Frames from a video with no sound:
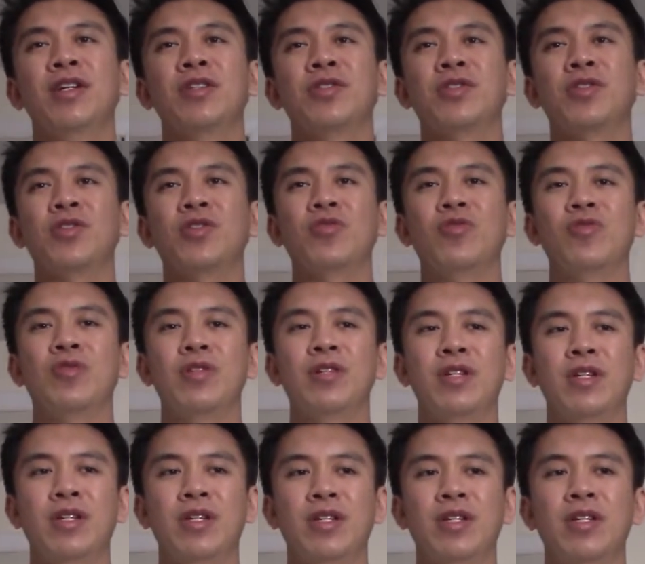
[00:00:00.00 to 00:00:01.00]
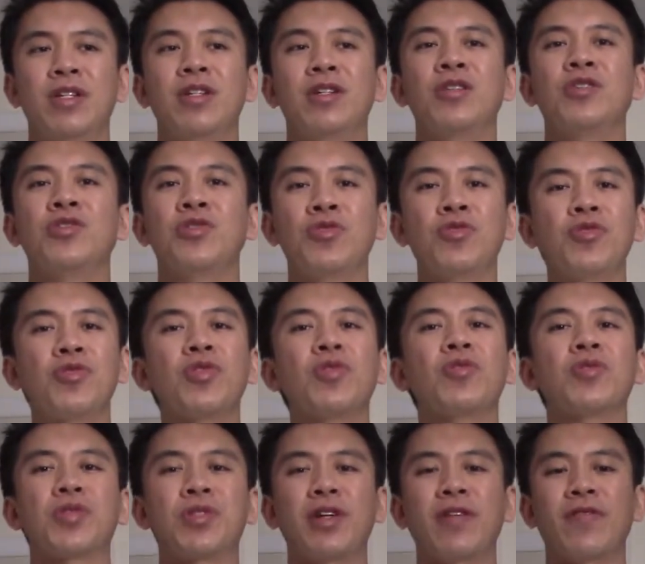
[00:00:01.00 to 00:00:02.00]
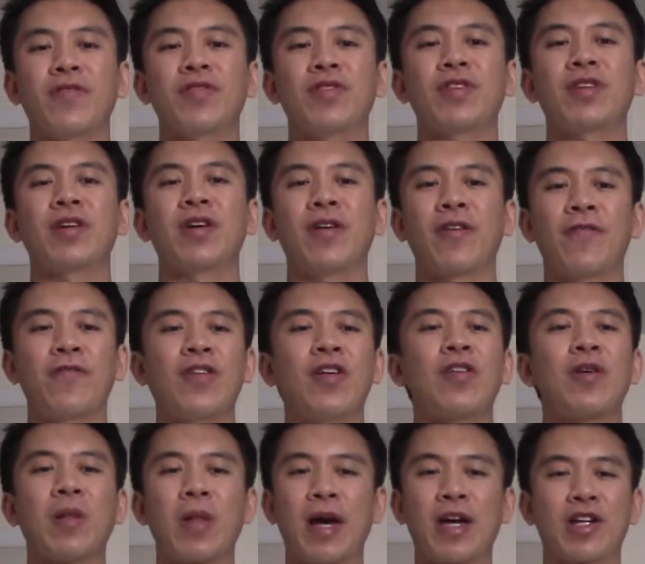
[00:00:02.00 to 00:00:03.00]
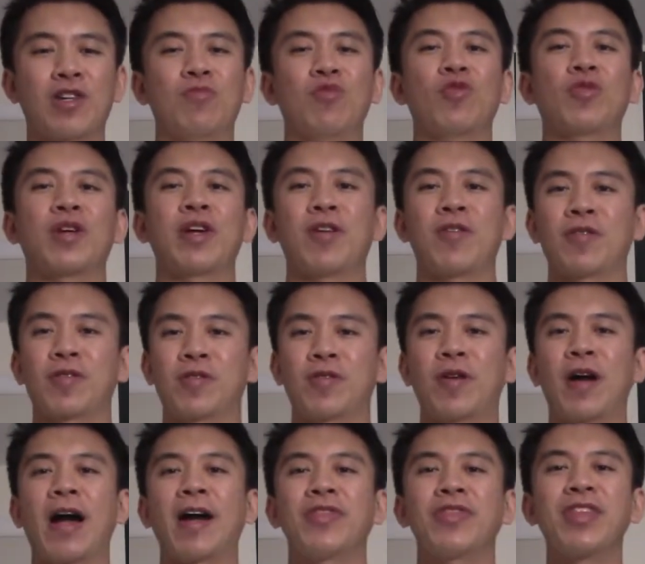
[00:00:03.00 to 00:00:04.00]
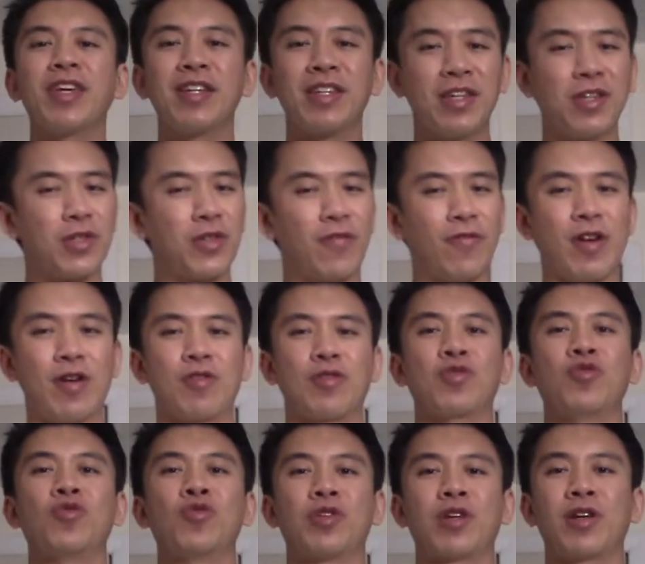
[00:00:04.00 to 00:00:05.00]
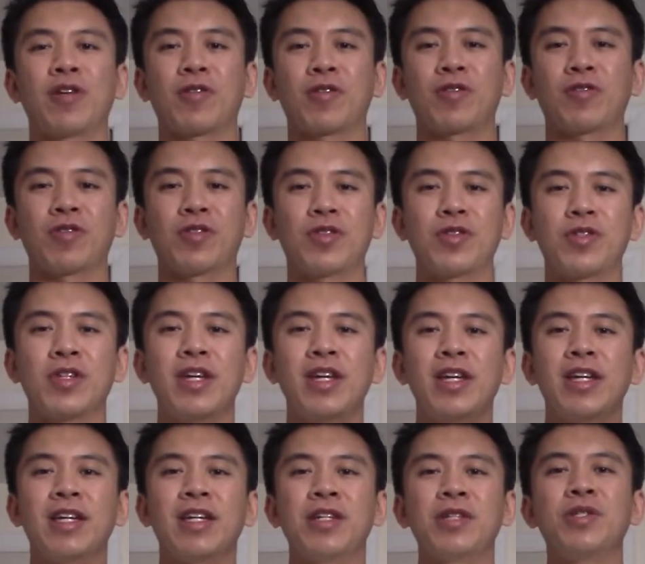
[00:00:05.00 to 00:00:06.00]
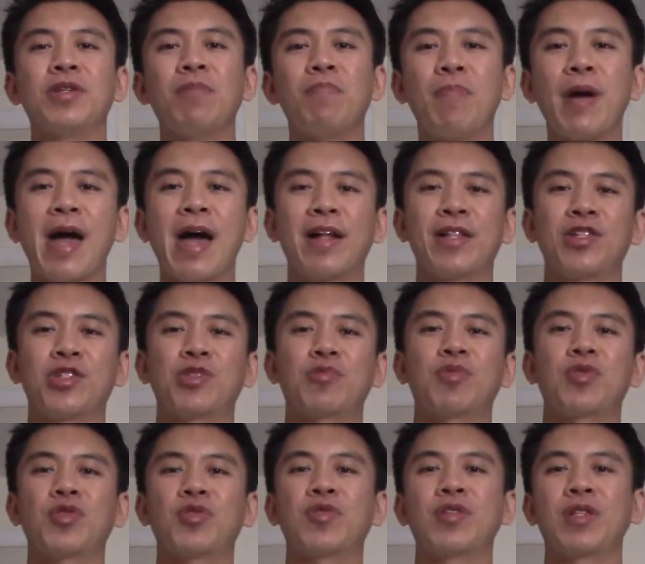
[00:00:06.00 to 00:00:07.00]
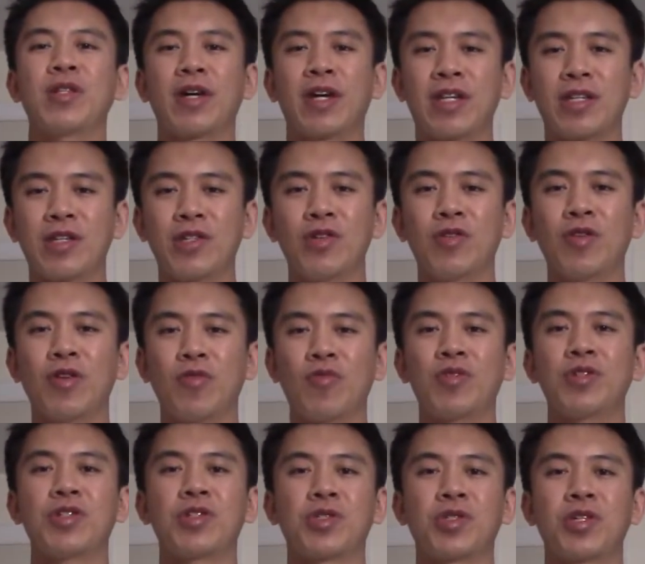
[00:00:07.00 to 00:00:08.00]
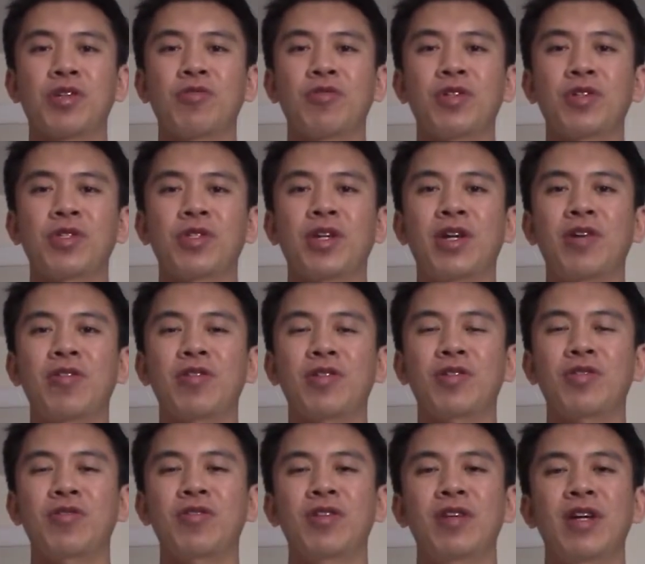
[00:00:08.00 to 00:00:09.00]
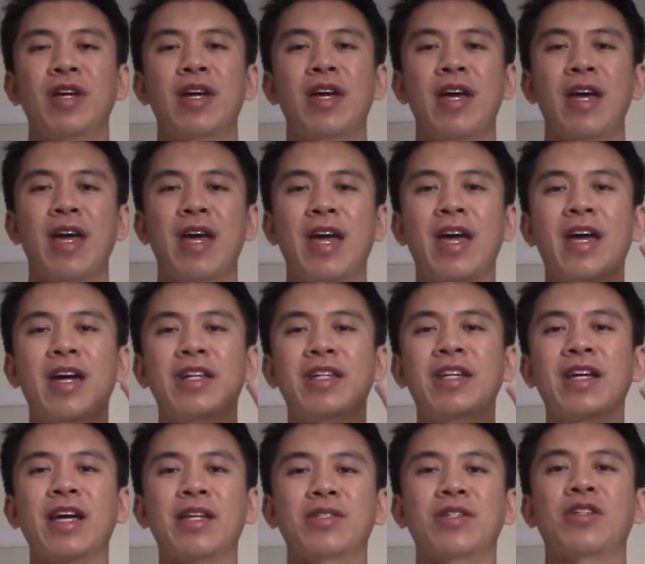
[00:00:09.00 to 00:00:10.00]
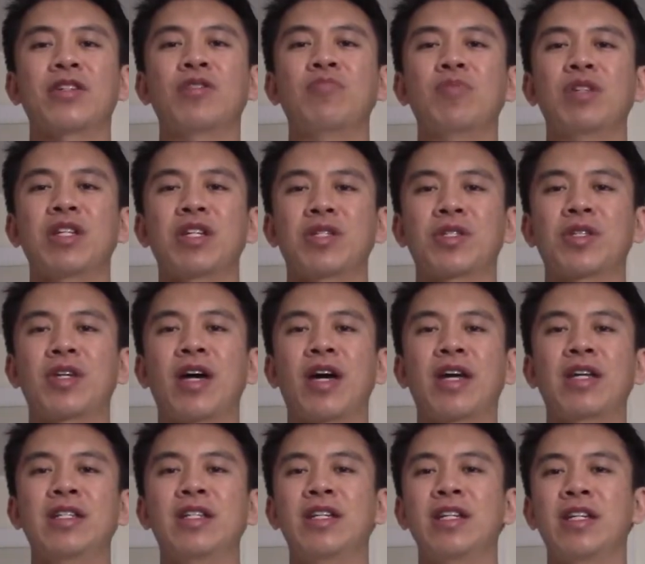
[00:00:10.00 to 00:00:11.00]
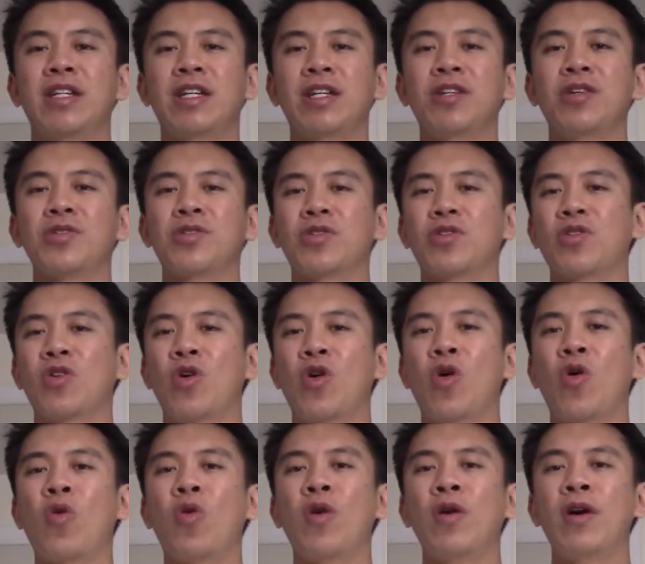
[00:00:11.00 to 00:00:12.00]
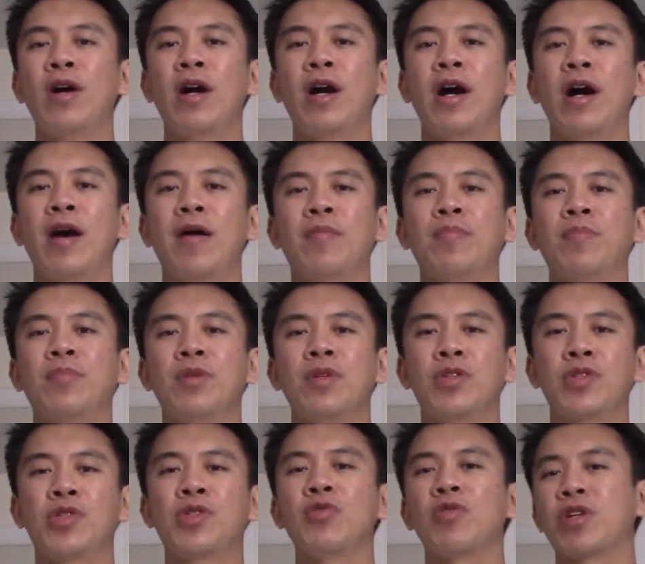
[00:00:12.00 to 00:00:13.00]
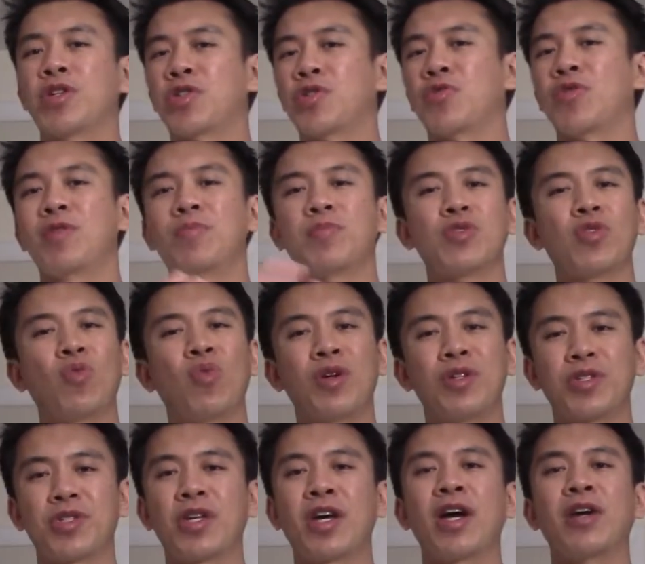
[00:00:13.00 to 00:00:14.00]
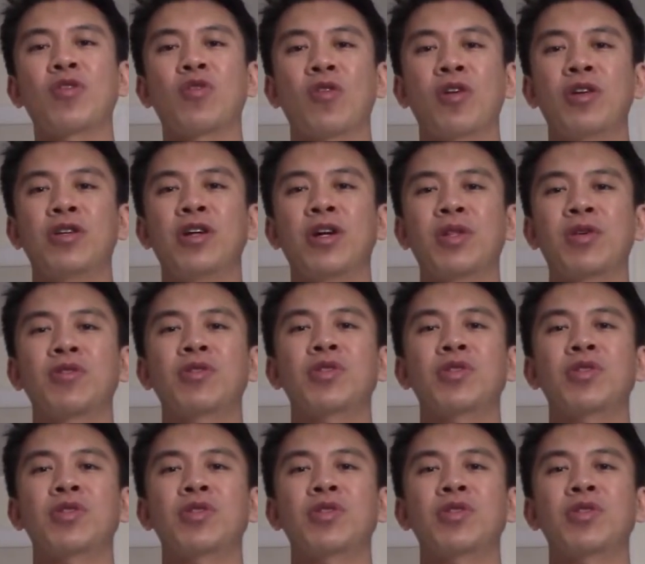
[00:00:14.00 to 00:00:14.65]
So Juzo is definitely a very likable character. I think he's a very cool character because he's a balance between, like, you know, a really serious character and he has a comedic side. He doesn't go too extreme to one side or another,